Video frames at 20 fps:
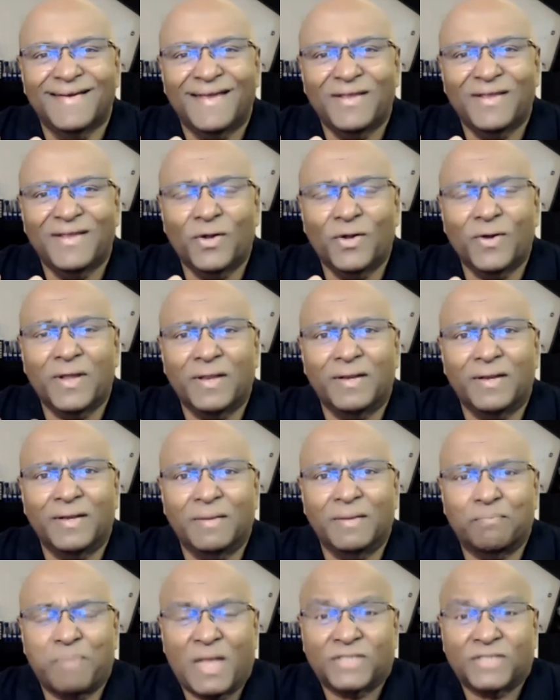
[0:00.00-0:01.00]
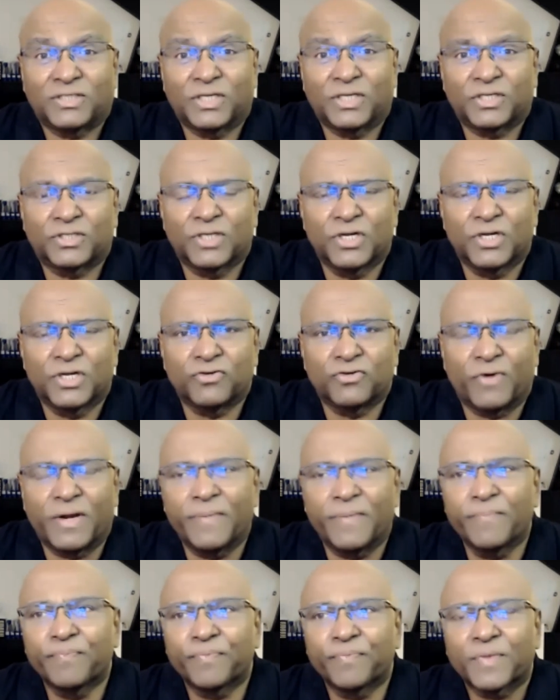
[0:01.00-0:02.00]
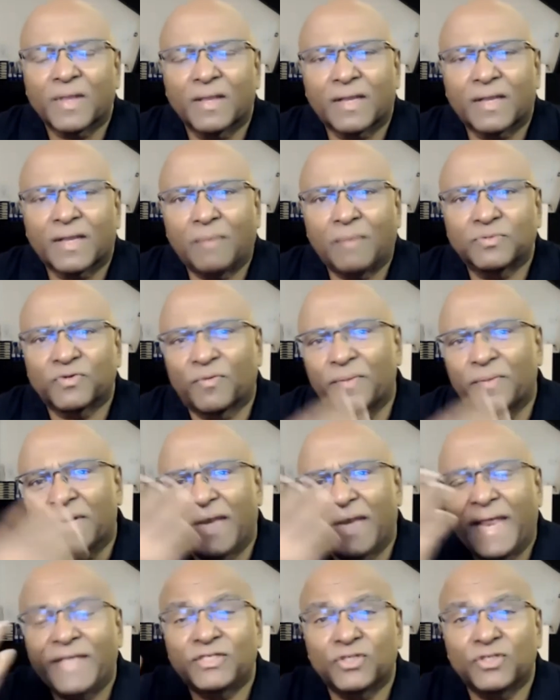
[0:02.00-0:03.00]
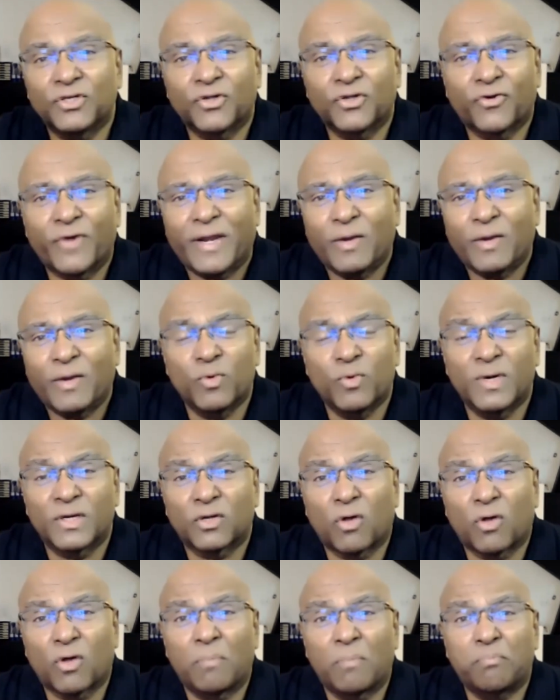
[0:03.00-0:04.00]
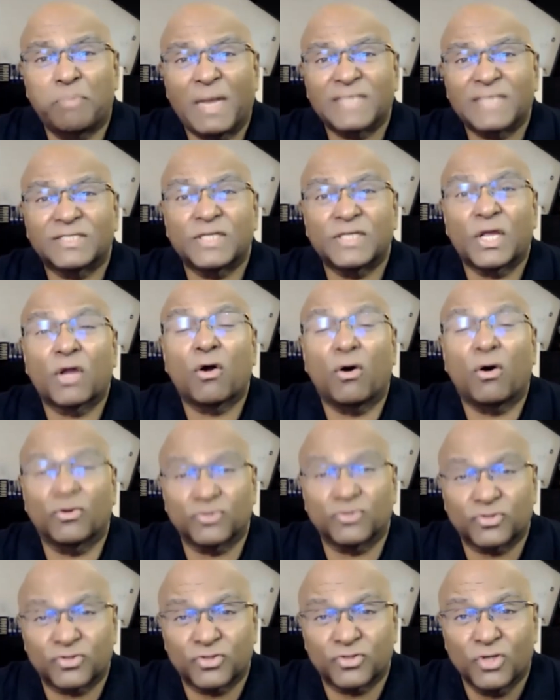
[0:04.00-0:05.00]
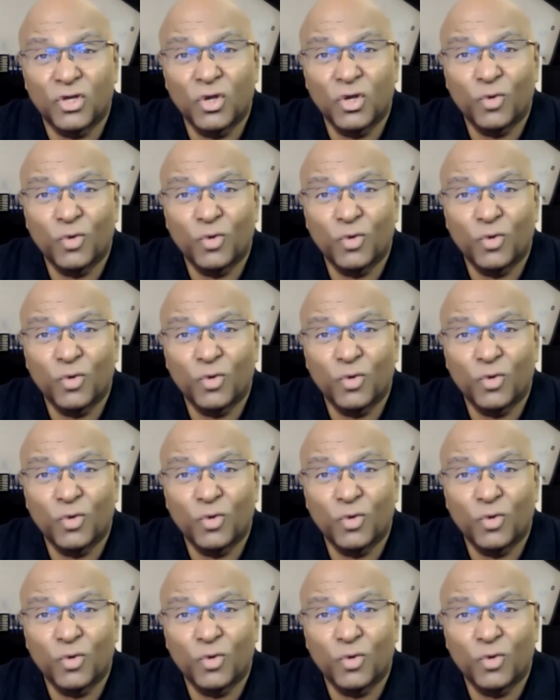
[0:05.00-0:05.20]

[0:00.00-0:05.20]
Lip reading: In plastic surgery, it comes from an ancient Greek word called plastikos,